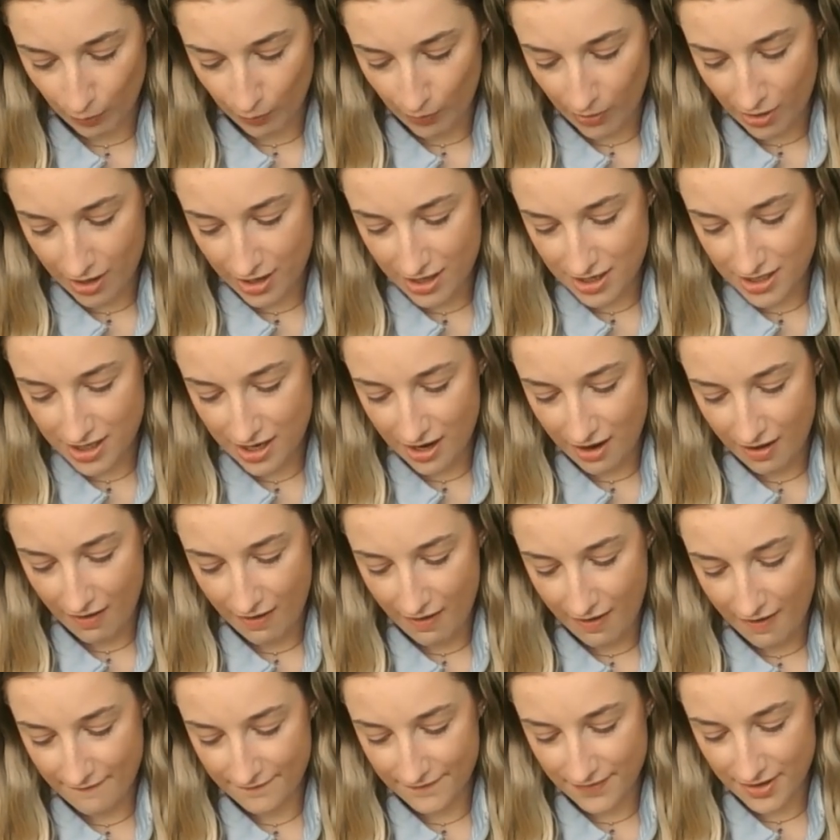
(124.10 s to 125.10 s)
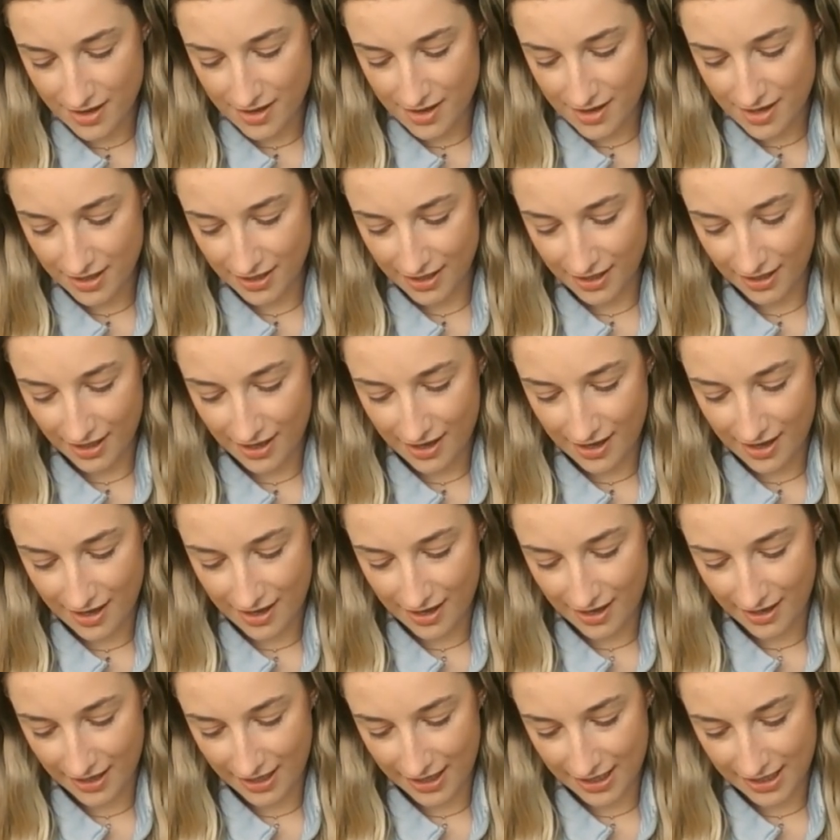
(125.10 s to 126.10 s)
one of a
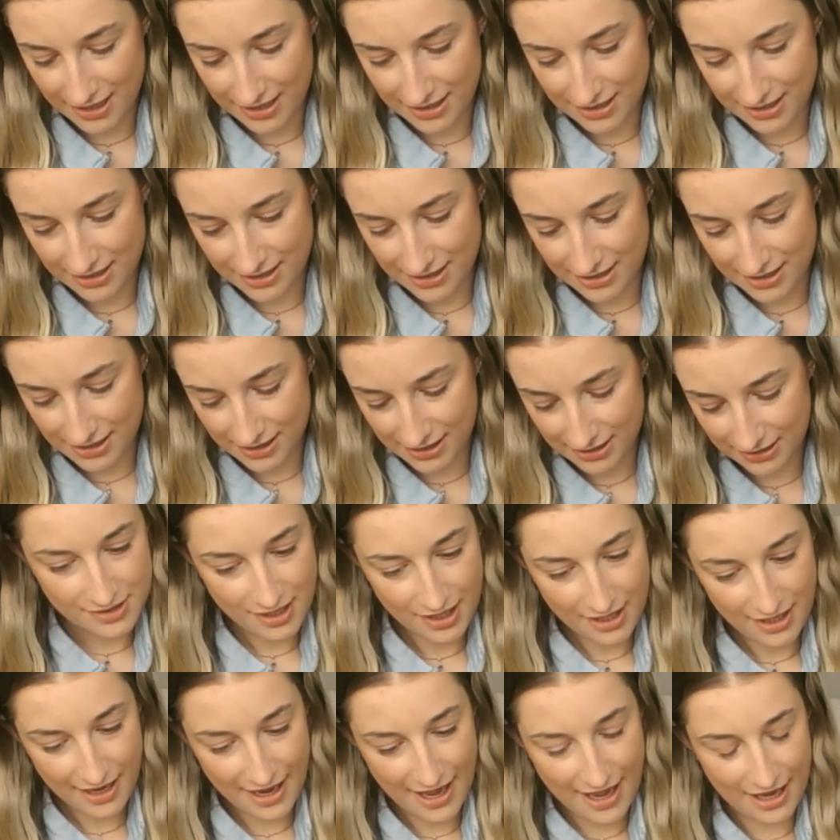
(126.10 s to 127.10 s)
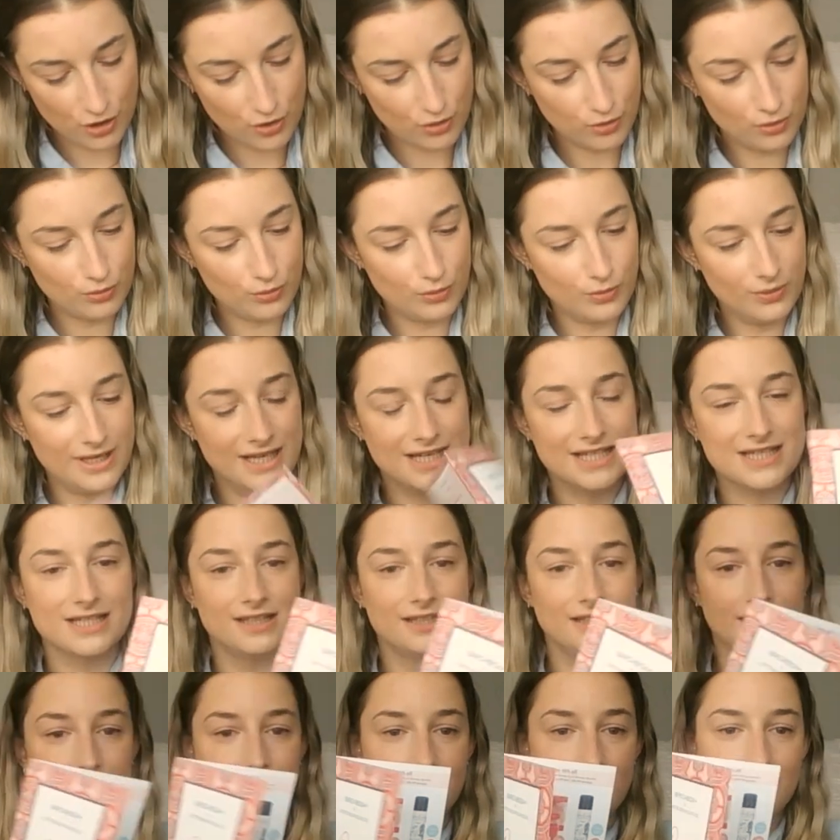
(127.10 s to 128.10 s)
kind. So you get a cool
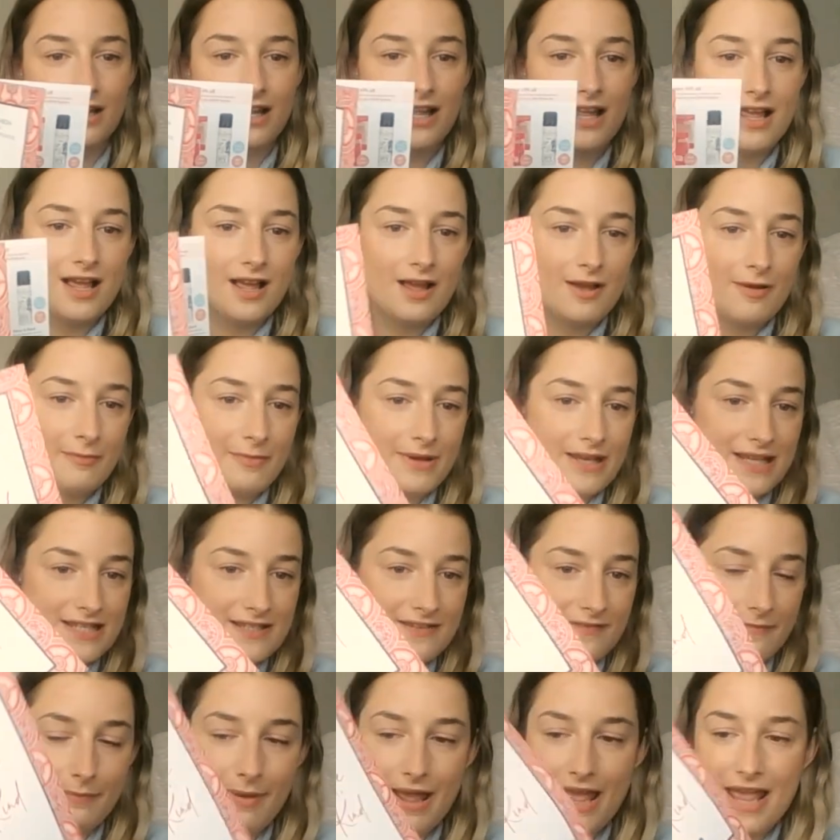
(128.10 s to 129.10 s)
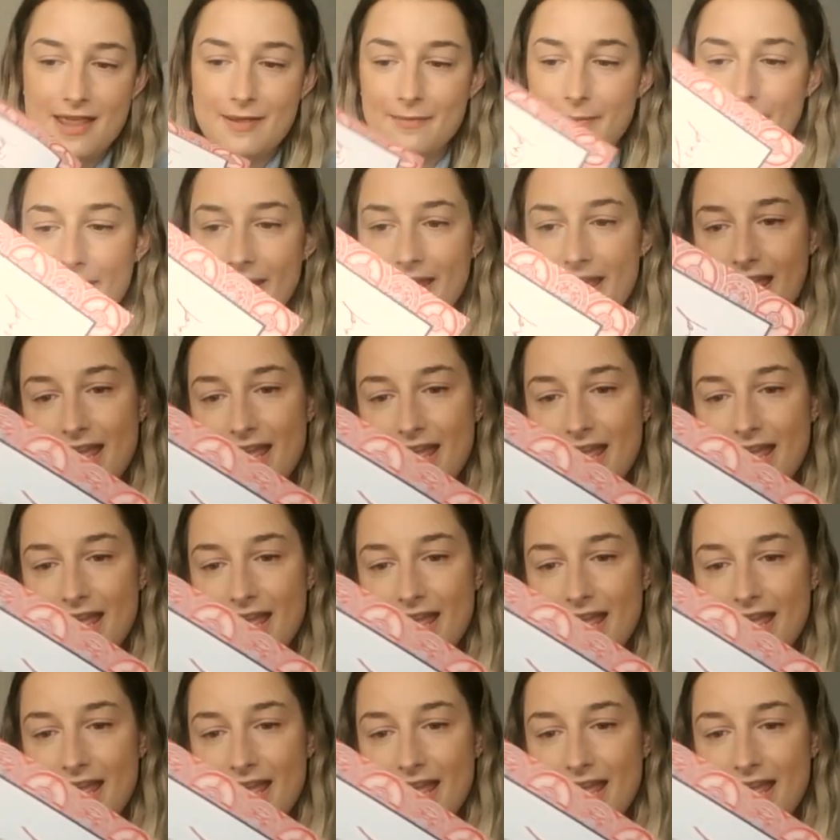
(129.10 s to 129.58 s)
little piece of paper